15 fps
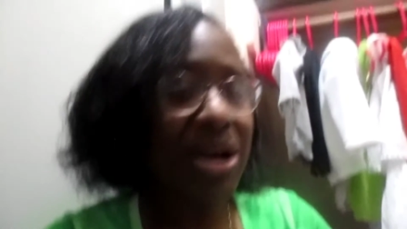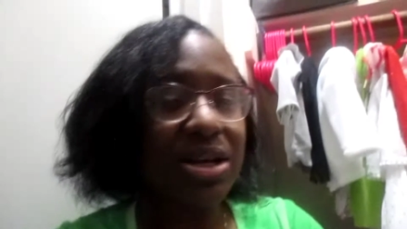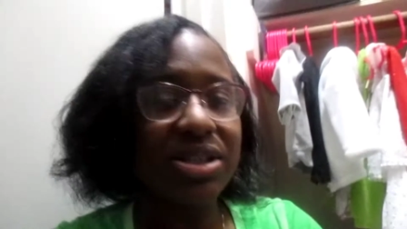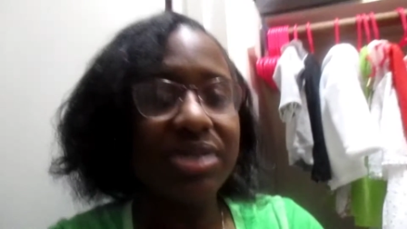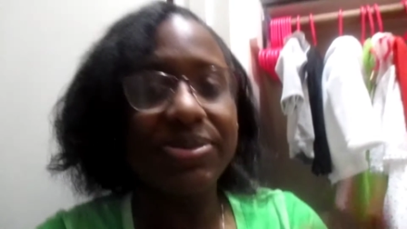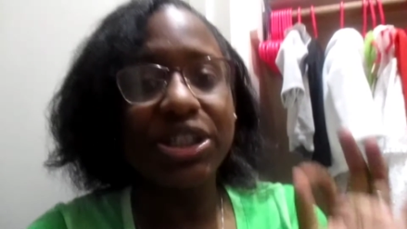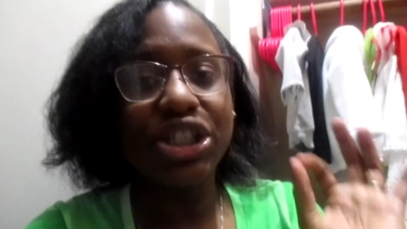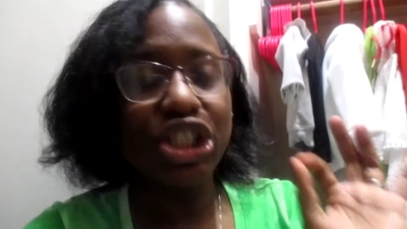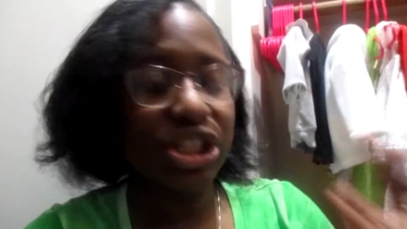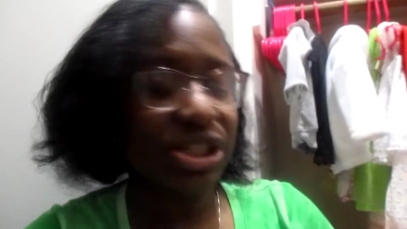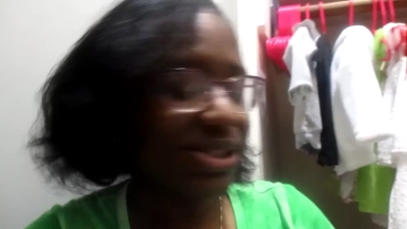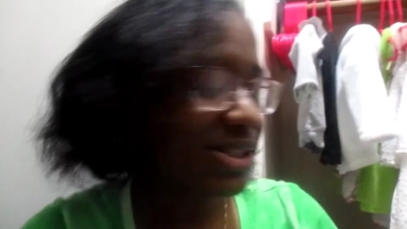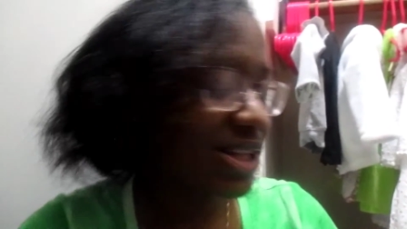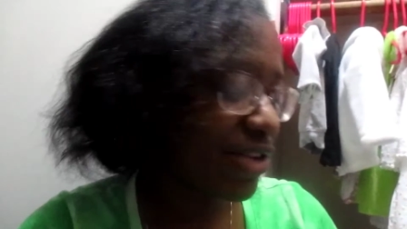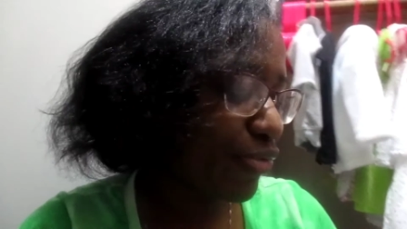husband
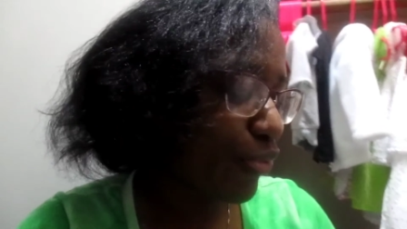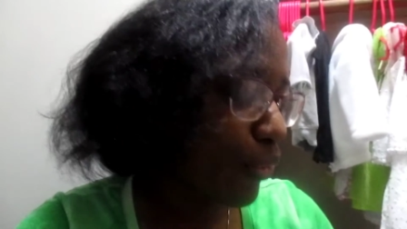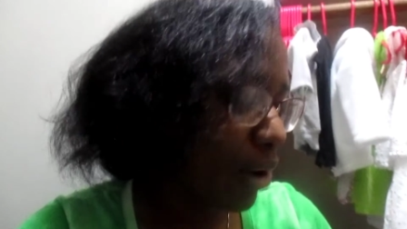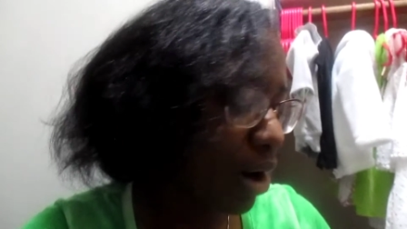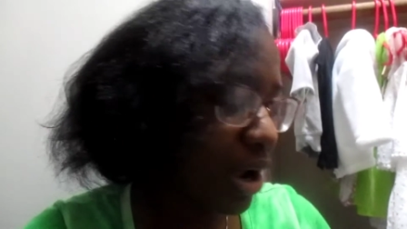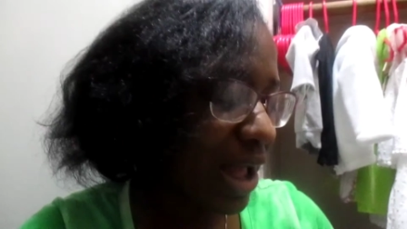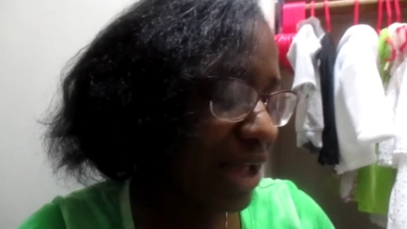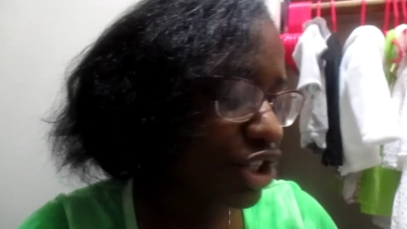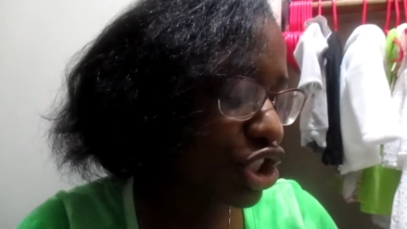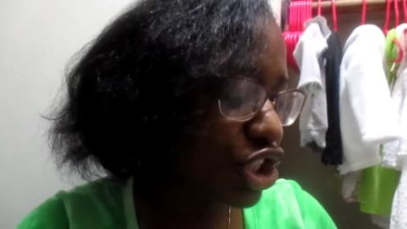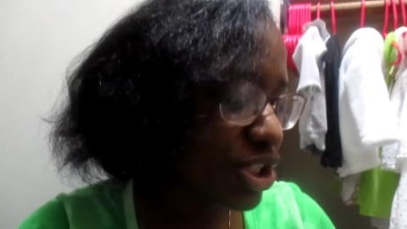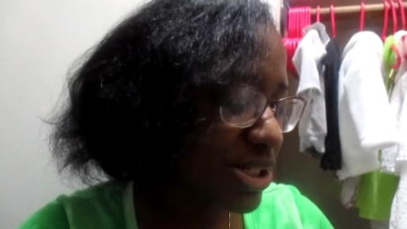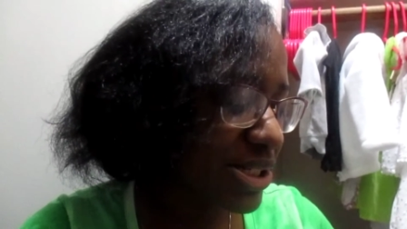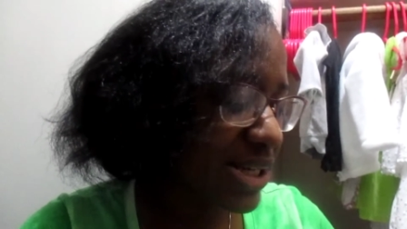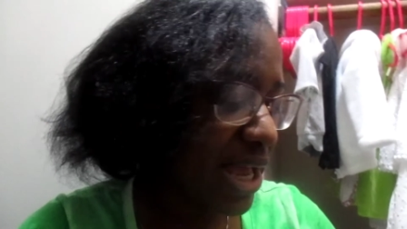just left work. I
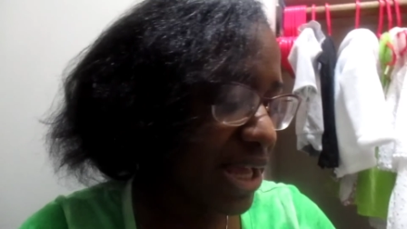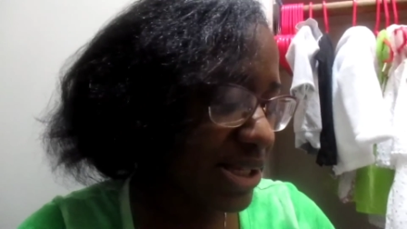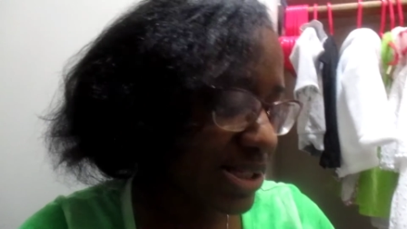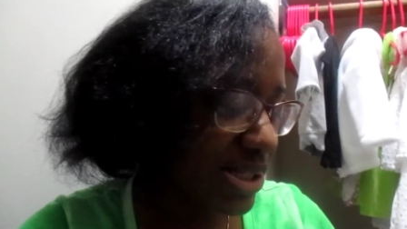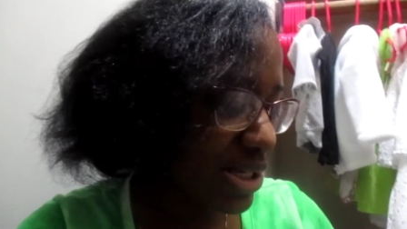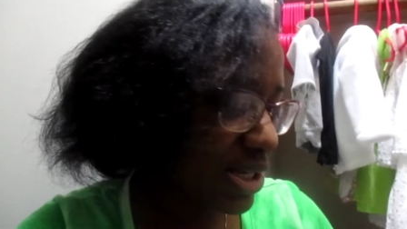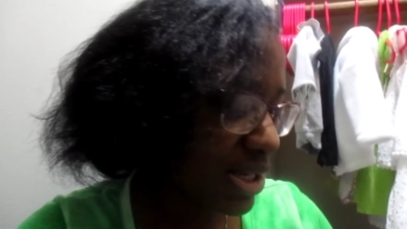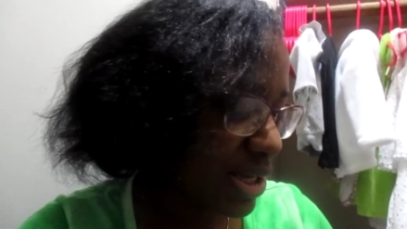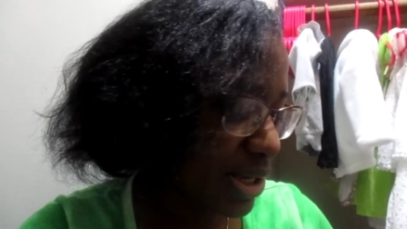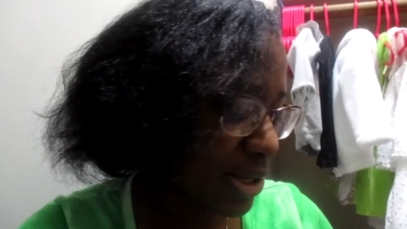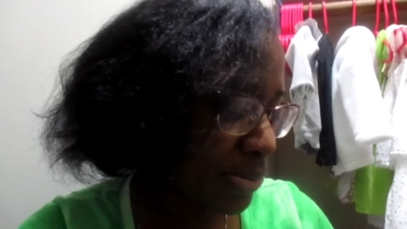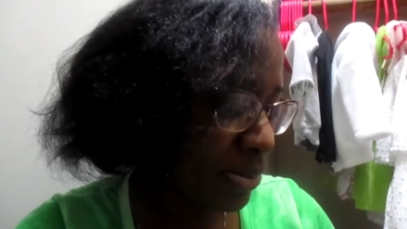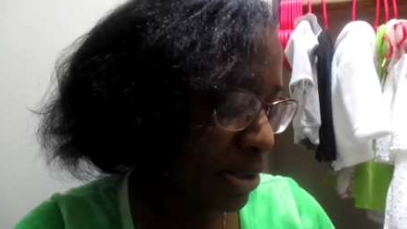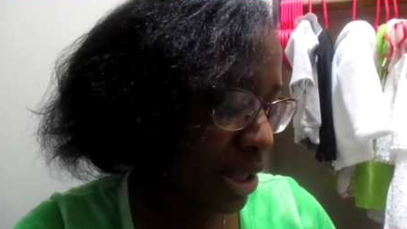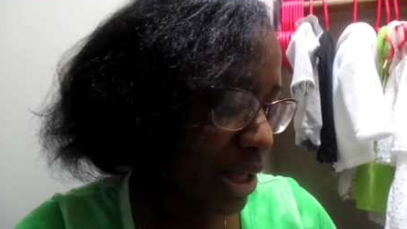just texted
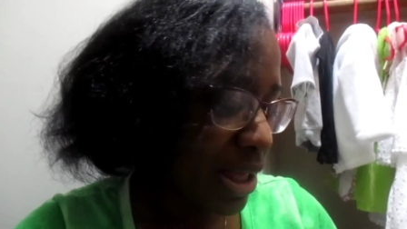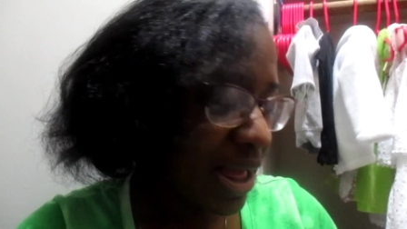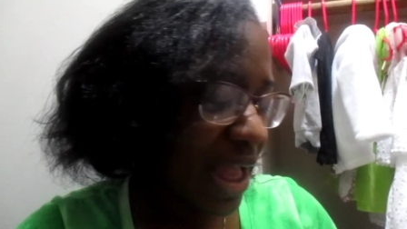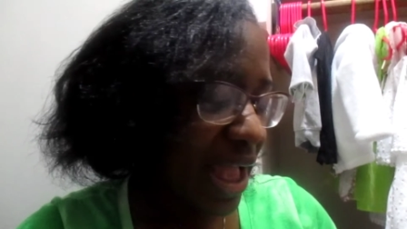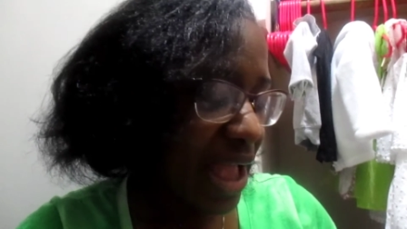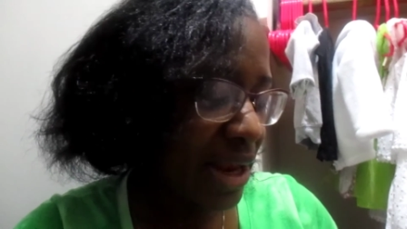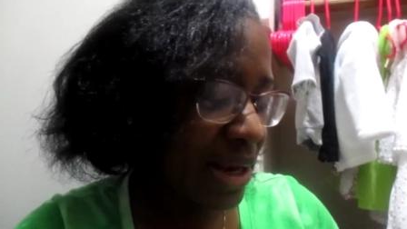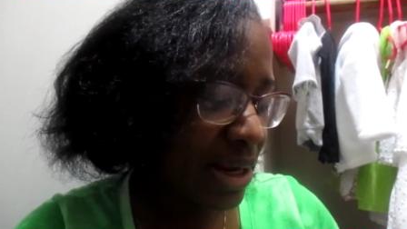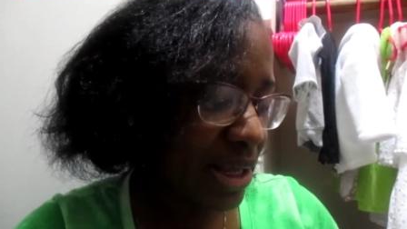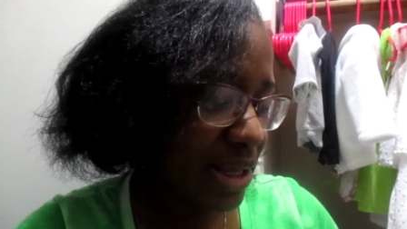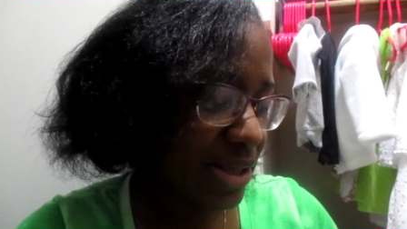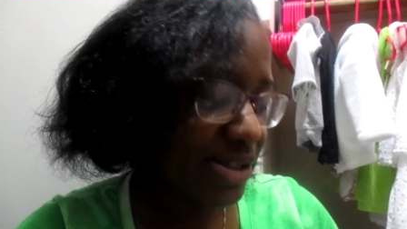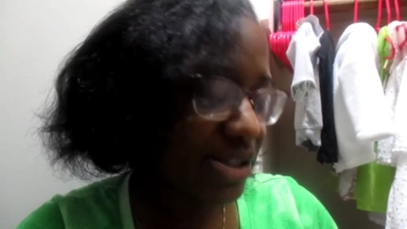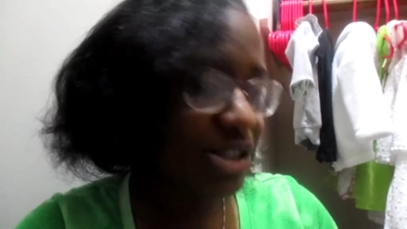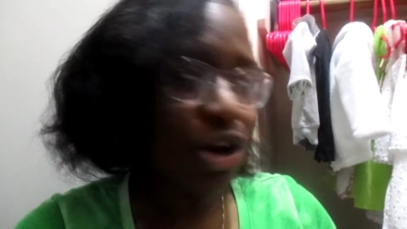him and
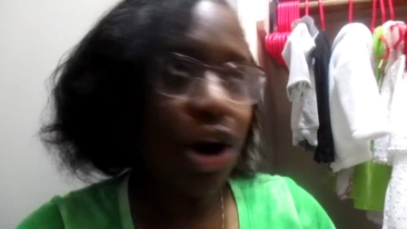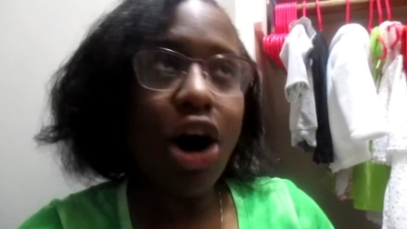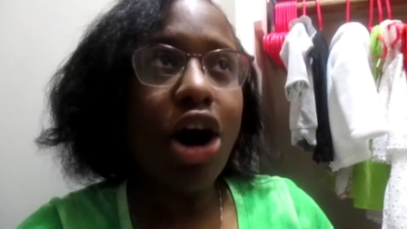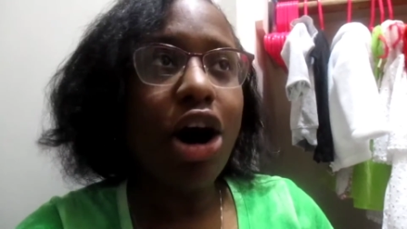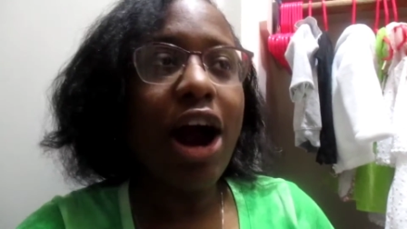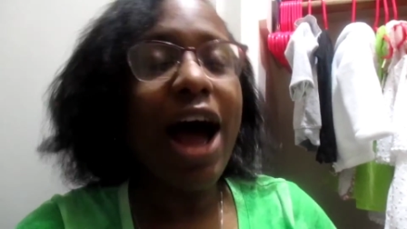his car.